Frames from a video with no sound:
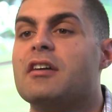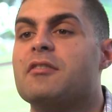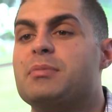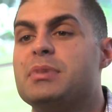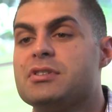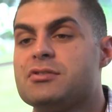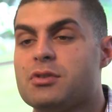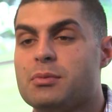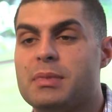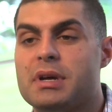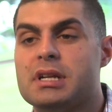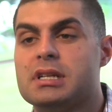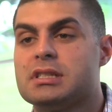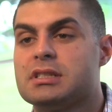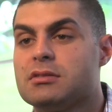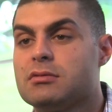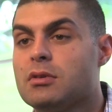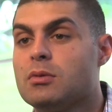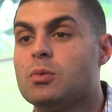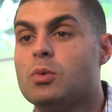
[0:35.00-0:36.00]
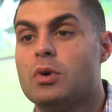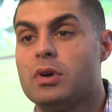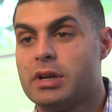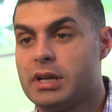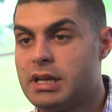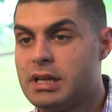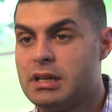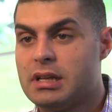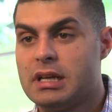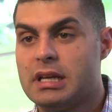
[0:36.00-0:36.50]
I've been tremendously
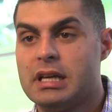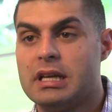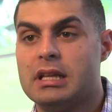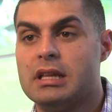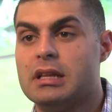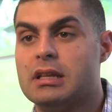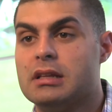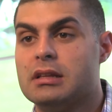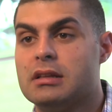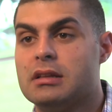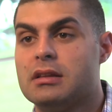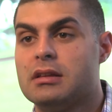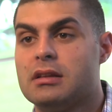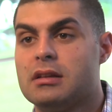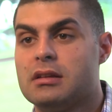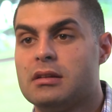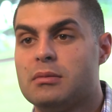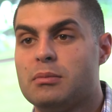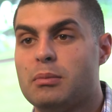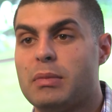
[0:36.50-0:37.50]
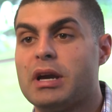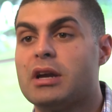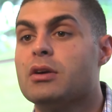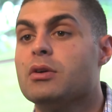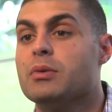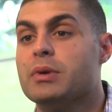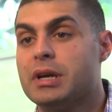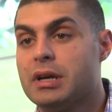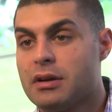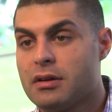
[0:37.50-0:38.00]
rewarded in my
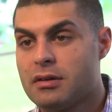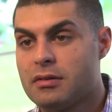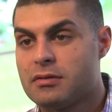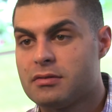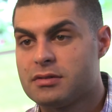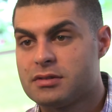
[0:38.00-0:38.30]
career